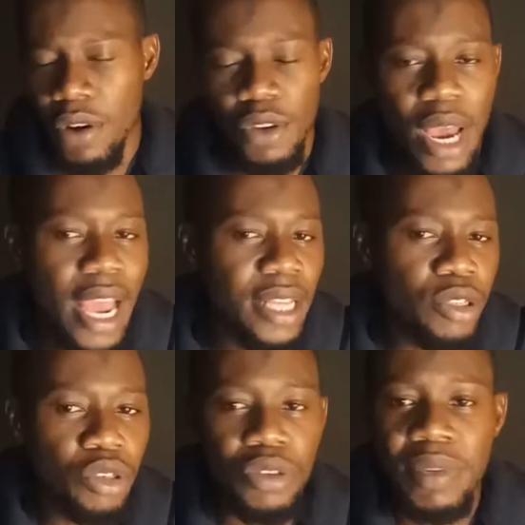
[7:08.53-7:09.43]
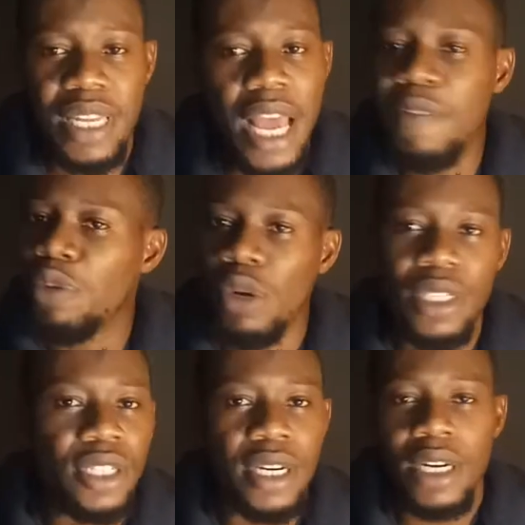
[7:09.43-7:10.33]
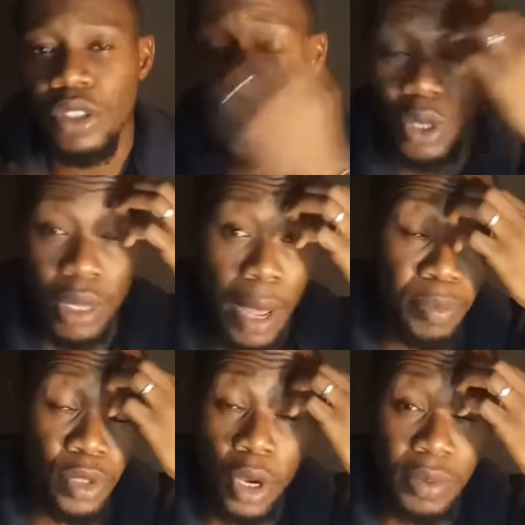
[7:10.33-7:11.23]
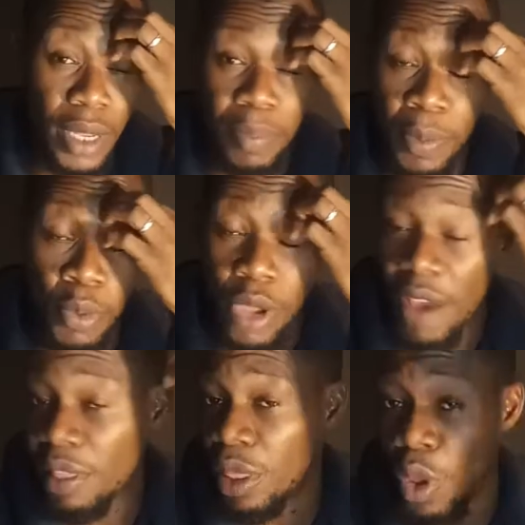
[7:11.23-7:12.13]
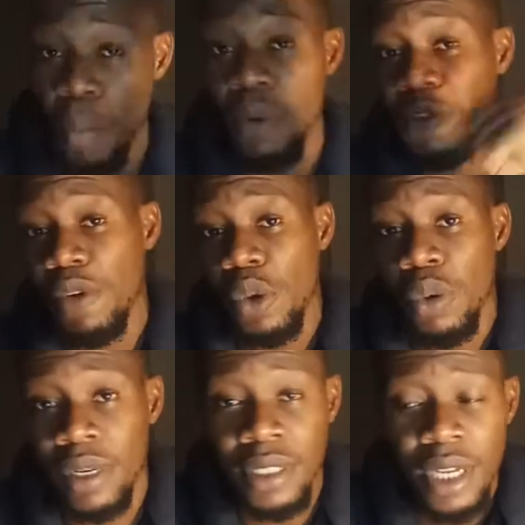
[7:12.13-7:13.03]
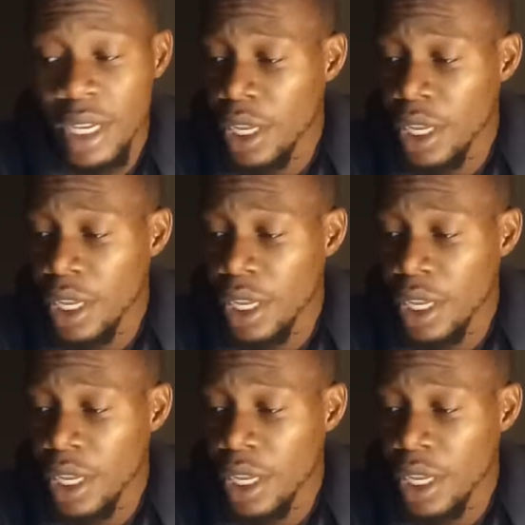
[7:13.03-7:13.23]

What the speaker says: you are a social media influencer and you sell laptops, and people, you have a number of followers.